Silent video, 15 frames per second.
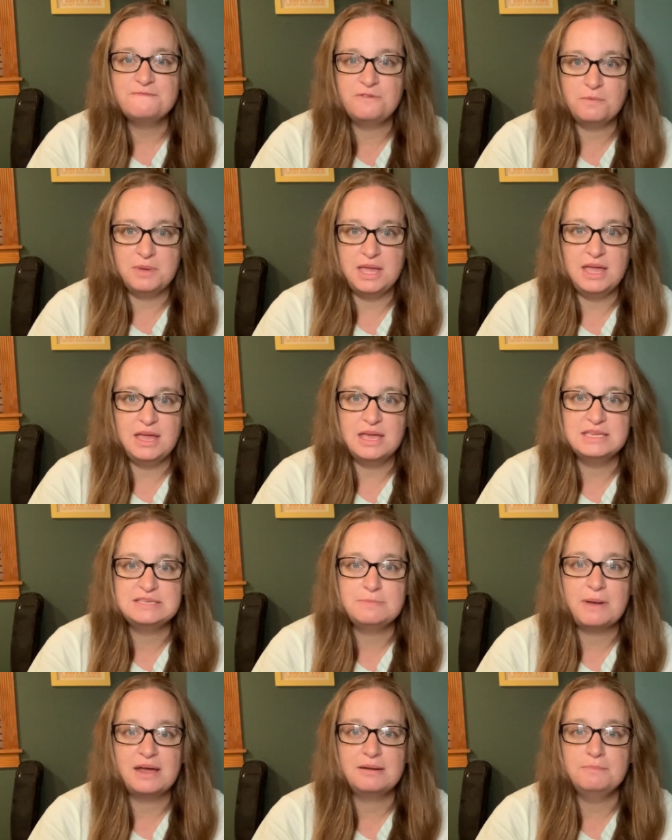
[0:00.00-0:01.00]
for me is
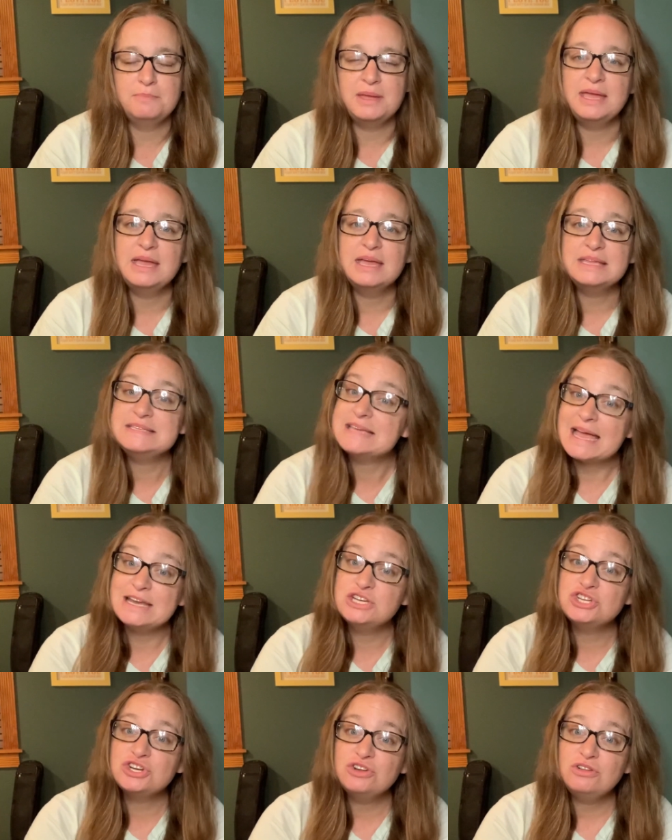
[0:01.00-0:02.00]
about being
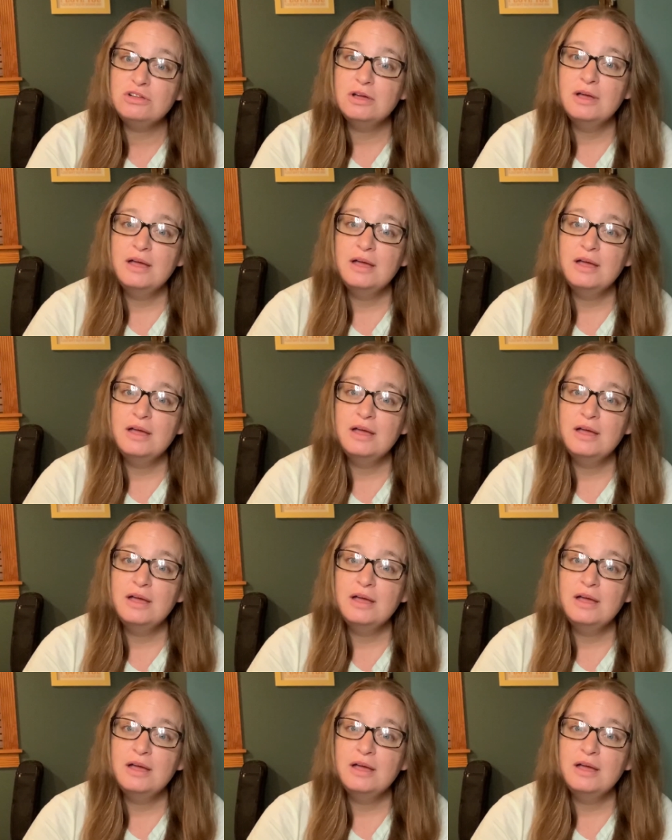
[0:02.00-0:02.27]
intentional